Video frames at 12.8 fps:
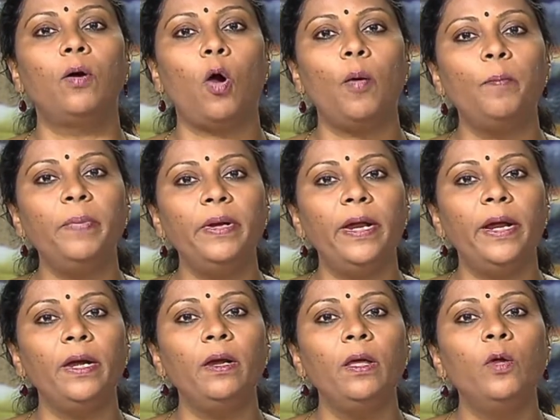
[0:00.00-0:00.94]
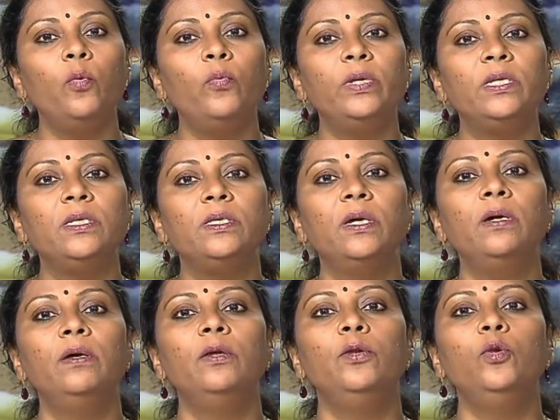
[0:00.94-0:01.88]
component which is a
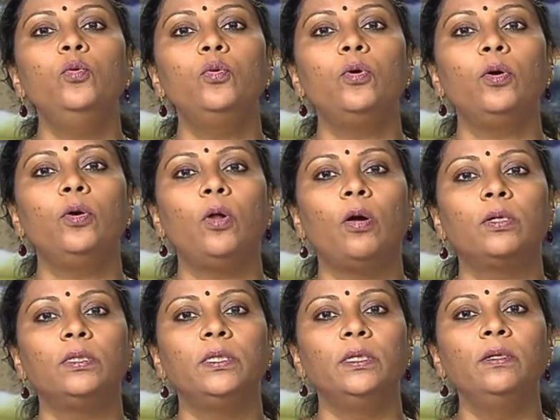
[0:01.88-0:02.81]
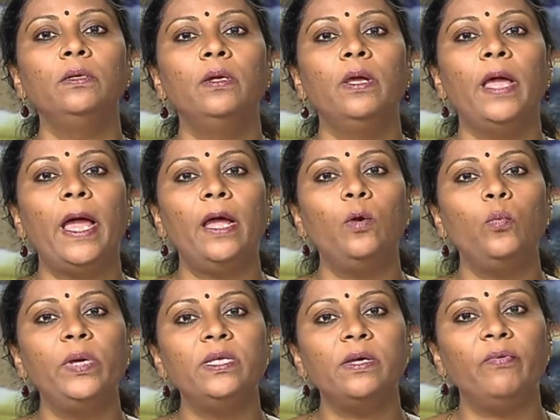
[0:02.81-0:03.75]
neurotoxin,
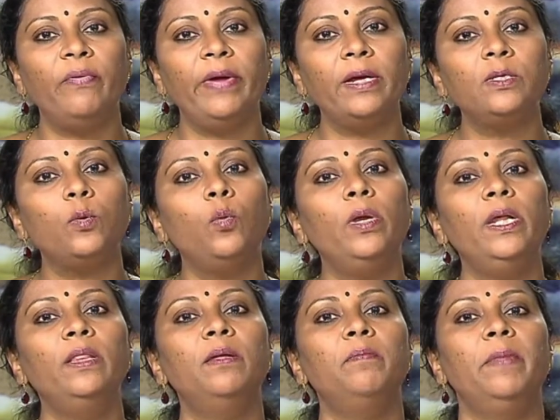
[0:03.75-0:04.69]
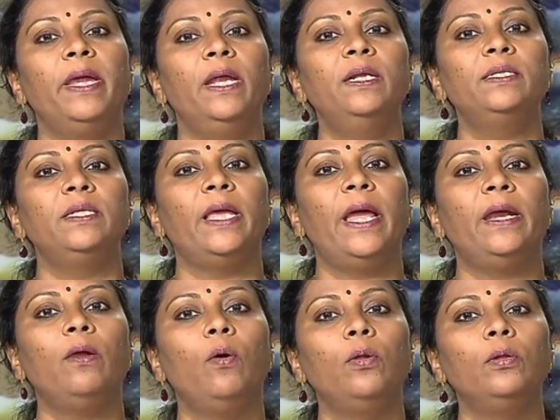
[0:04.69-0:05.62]
and which affects only the males,
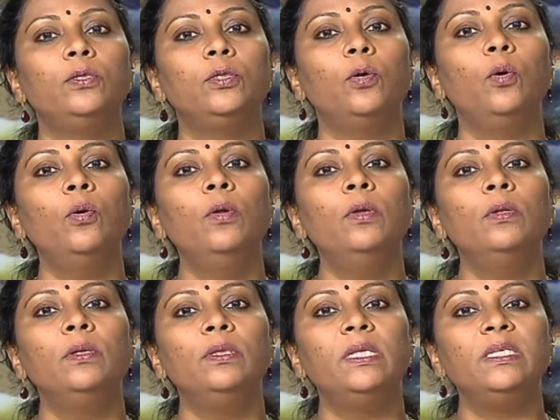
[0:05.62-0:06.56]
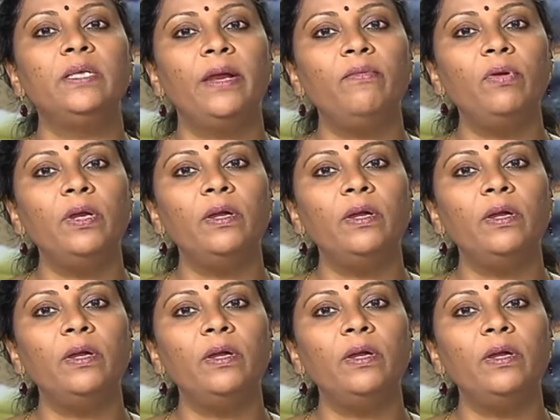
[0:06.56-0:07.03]
and also the central